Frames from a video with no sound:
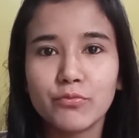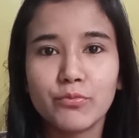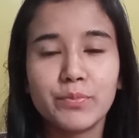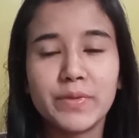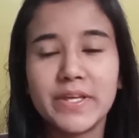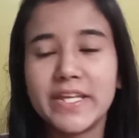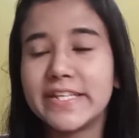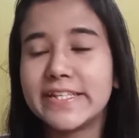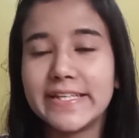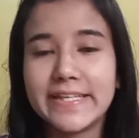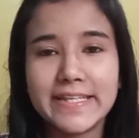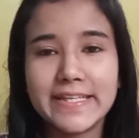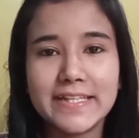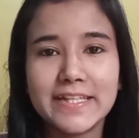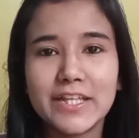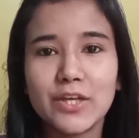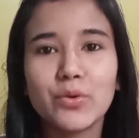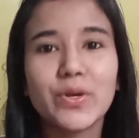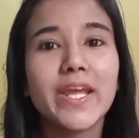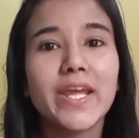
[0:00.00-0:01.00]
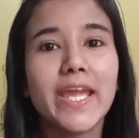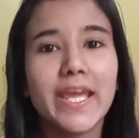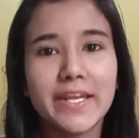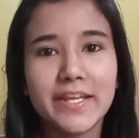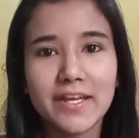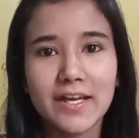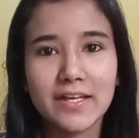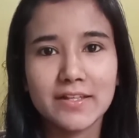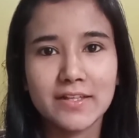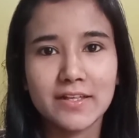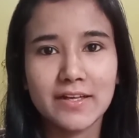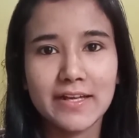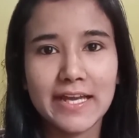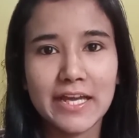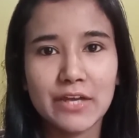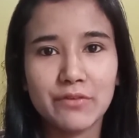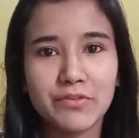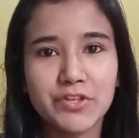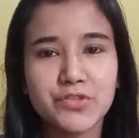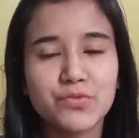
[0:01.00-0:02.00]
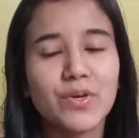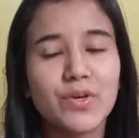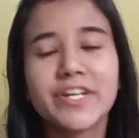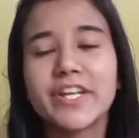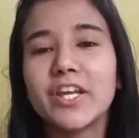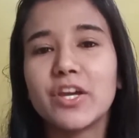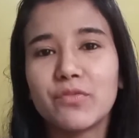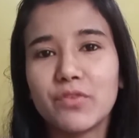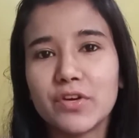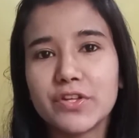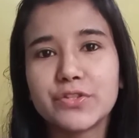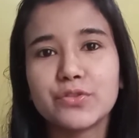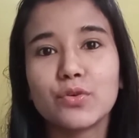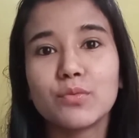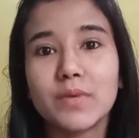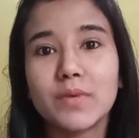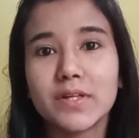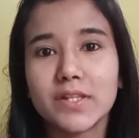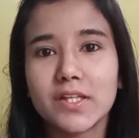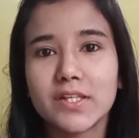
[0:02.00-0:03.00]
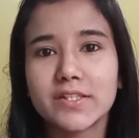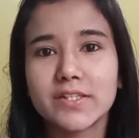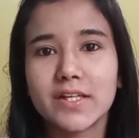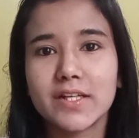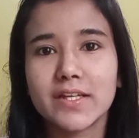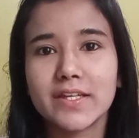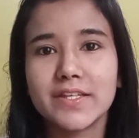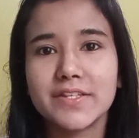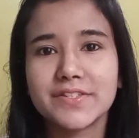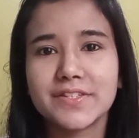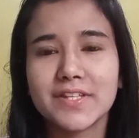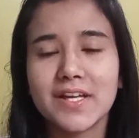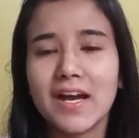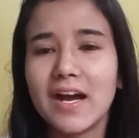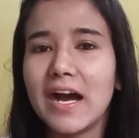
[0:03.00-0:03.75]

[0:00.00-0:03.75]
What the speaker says: be it Hindi or any other language, whatever your mother tongue is,